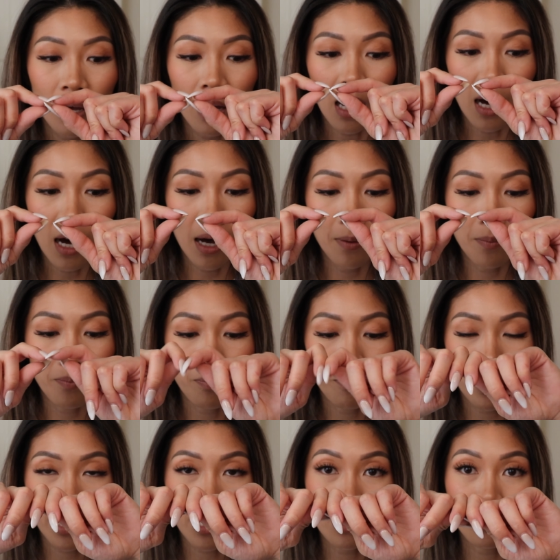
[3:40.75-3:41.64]
um,
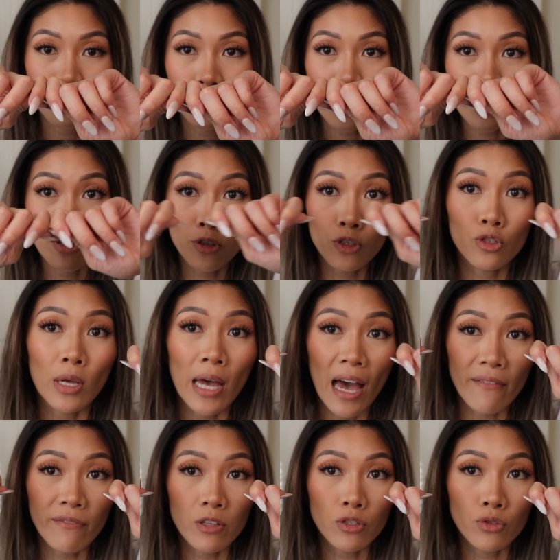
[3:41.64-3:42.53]
because you
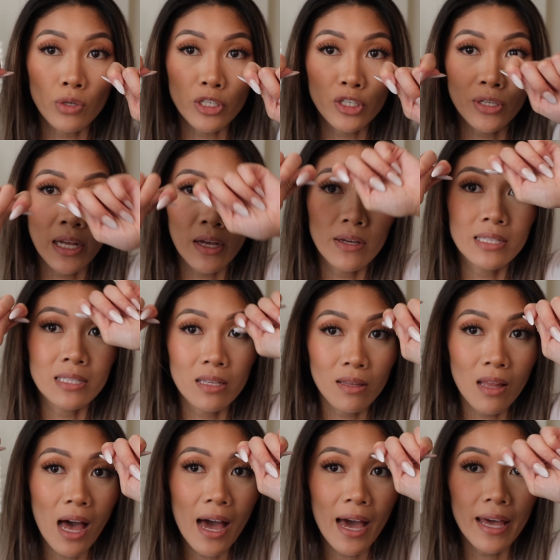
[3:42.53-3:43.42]
have to stretch it out. It's a
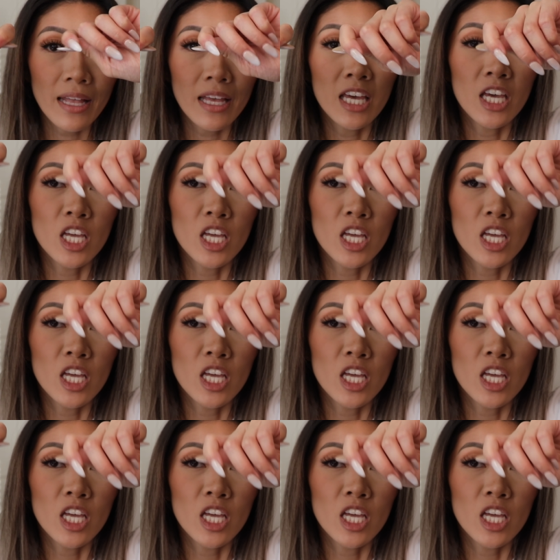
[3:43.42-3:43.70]
line.